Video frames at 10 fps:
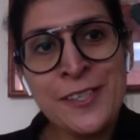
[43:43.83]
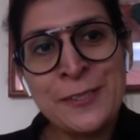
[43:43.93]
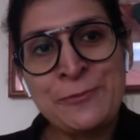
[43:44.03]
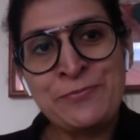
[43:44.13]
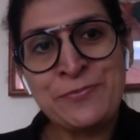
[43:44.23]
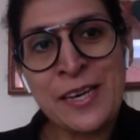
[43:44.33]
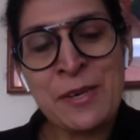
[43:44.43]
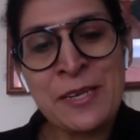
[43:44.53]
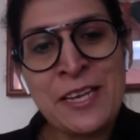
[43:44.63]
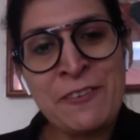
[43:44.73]
Um, I
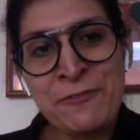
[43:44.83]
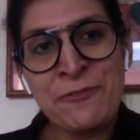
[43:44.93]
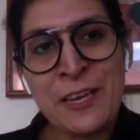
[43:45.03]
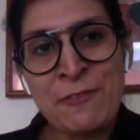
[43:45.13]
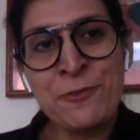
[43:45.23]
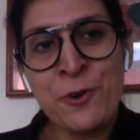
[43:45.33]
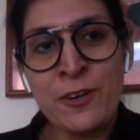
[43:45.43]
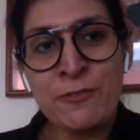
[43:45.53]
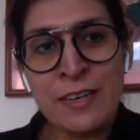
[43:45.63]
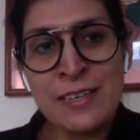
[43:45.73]
mean, if if
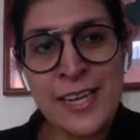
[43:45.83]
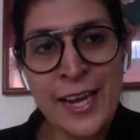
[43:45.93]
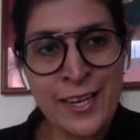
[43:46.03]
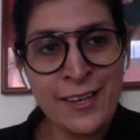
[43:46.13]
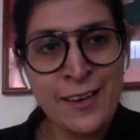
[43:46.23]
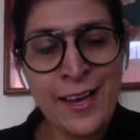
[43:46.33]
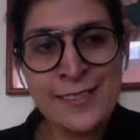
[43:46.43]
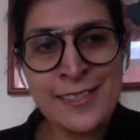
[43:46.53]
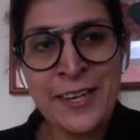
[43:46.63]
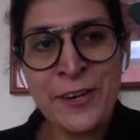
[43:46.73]
not fintech
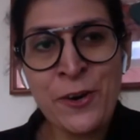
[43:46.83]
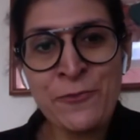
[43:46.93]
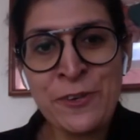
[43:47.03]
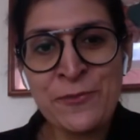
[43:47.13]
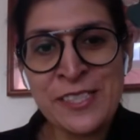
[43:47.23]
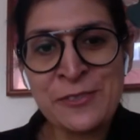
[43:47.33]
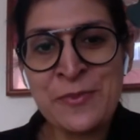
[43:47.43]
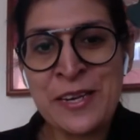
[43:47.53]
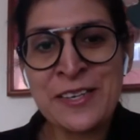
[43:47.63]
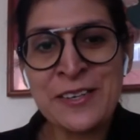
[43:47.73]
as an area of
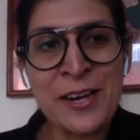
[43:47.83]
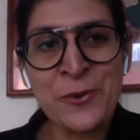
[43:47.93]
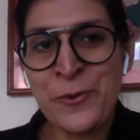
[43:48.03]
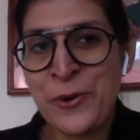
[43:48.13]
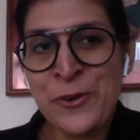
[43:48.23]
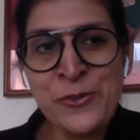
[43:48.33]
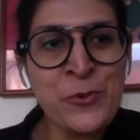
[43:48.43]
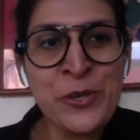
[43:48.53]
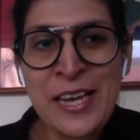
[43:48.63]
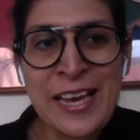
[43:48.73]
investment at Oreos,
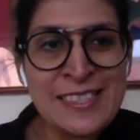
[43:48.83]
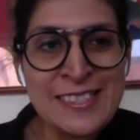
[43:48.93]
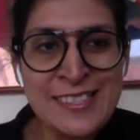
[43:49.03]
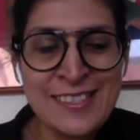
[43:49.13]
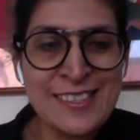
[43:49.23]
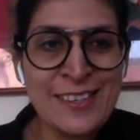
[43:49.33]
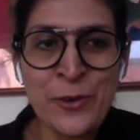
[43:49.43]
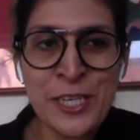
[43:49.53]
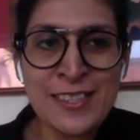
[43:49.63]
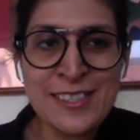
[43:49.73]
what else
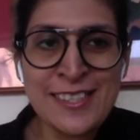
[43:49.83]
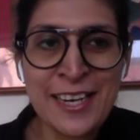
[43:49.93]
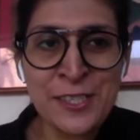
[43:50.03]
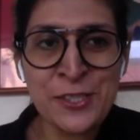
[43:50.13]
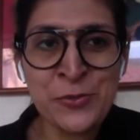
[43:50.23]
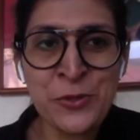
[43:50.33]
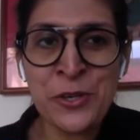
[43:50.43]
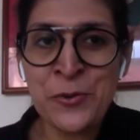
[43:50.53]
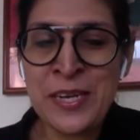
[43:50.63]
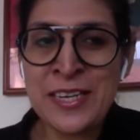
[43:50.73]
what other sectors
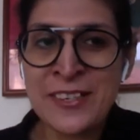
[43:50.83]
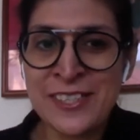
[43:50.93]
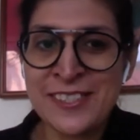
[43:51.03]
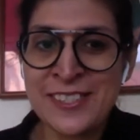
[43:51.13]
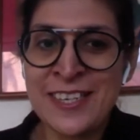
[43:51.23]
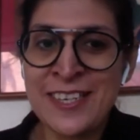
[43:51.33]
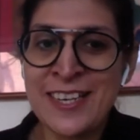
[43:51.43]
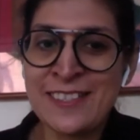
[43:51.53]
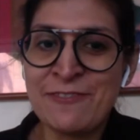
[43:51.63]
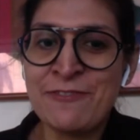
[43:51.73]
would you be interested in
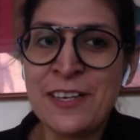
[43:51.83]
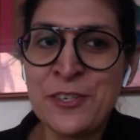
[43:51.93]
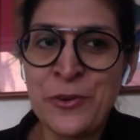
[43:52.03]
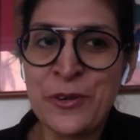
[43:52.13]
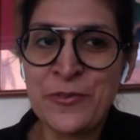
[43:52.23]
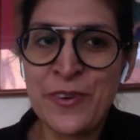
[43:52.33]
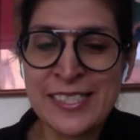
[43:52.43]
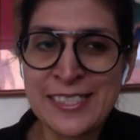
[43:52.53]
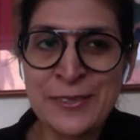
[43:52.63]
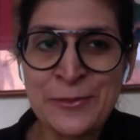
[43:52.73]
as a fund to
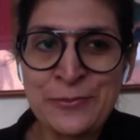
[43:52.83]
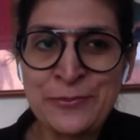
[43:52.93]
invest?